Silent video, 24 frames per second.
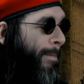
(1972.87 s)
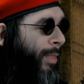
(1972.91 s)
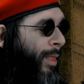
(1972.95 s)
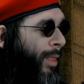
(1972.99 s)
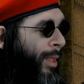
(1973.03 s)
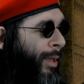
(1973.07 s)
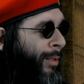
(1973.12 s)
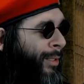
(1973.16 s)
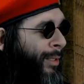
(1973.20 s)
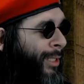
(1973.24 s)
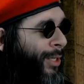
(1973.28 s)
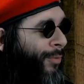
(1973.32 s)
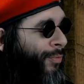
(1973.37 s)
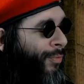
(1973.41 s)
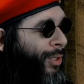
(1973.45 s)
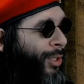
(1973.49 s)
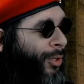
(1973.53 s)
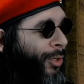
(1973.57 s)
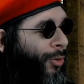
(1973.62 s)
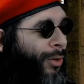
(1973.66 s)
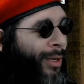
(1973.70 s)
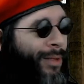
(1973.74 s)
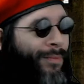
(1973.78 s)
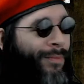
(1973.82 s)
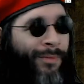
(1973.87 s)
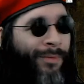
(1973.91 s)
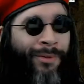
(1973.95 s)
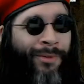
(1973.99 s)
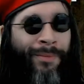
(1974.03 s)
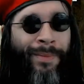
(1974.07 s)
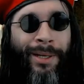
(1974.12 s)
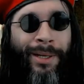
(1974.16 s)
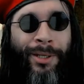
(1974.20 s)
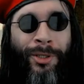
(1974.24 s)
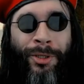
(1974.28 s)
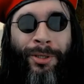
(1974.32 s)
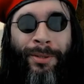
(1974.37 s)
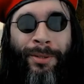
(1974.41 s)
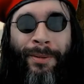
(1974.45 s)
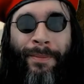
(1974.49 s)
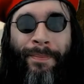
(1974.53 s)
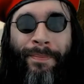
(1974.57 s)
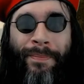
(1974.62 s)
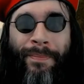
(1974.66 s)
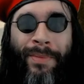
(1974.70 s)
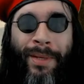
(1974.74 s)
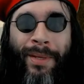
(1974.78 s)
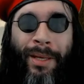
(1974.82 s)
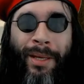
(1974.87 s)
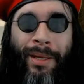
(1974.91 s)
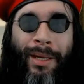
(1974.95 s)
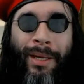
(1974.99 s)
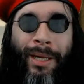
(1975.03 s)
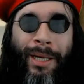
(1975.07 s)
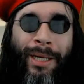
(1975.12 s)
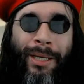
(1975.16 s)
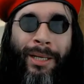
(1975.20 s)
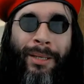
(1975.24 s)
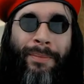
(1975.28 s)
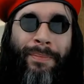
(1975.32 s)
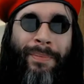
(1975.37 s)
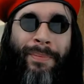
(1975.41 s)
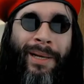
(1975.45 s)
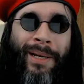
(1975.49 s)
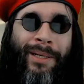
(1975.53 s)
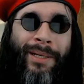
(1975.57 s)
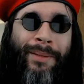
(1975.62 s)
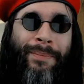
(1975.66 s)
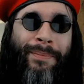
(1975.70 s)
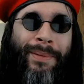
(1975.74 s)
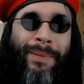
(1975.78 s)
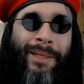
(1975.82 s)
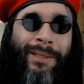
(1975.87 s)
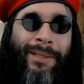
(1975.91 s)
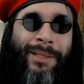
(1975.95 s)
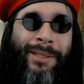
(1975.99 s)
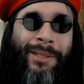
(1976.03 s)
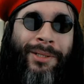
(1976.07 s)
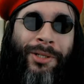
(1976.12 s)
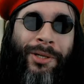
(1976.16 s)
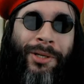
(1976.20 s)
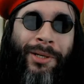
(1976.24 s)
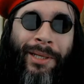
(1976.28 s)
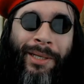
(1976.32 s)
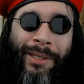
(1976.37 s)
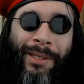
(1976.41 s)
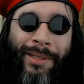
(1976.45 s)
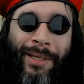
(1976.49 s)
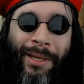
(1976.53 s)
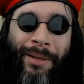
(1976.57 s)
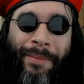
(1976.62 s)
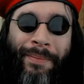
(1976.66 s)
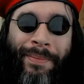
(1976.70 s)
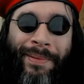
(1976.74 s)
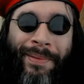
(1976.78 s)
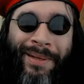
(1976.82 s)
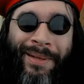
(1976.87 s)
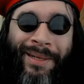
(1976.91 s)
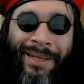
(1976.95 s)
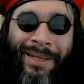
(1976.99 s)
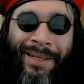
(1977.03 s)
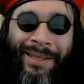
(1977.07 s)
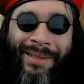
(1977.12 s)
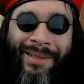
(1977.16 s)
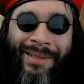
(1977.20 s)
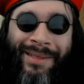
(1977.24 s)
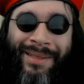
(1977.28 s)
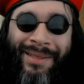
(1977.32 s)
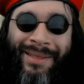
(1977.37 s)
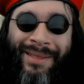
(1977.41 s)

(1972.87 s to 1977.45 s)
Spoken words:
and giving your information back to Chinese companies.